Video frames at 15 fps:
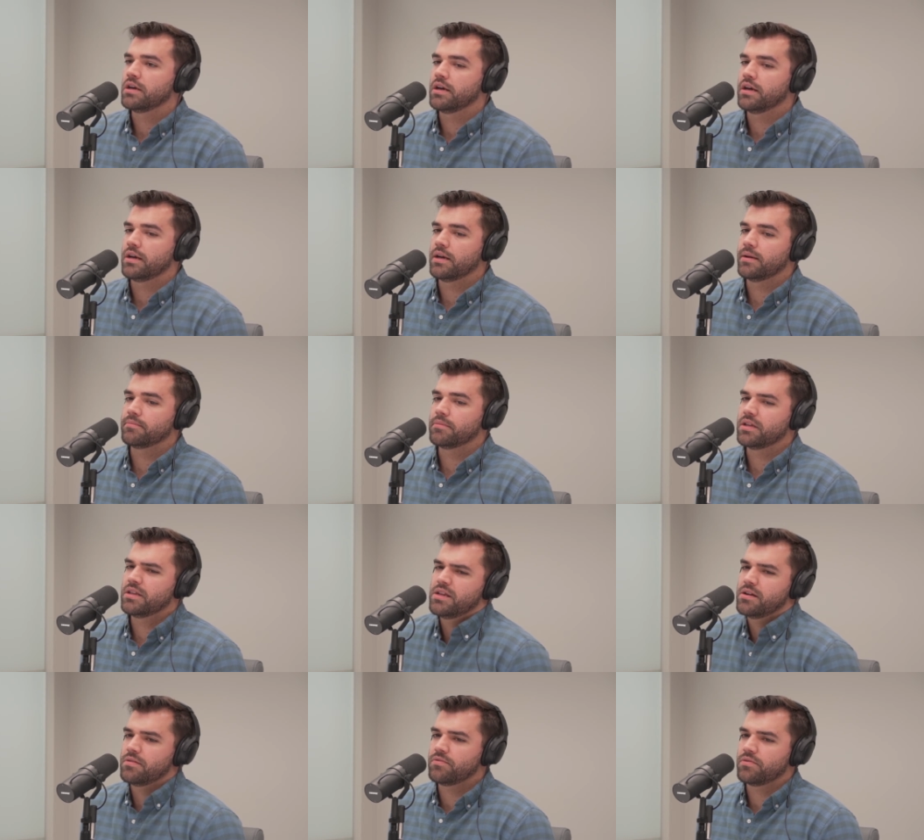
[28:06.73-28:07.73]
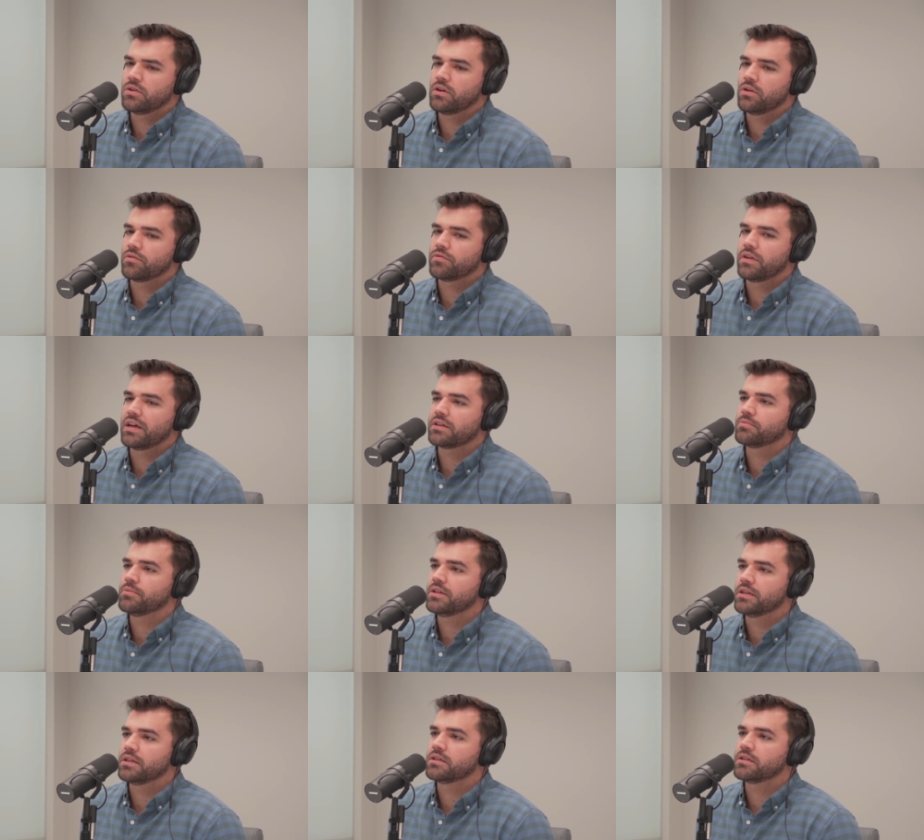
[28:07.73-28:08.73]
and then if last
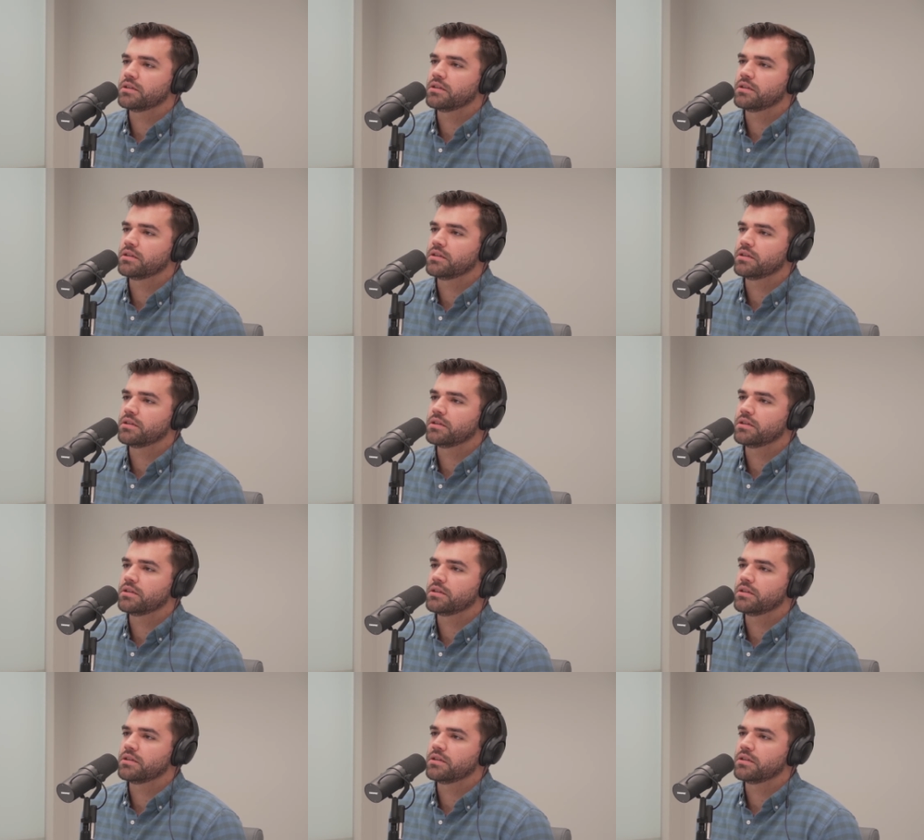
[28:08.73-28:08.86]
minute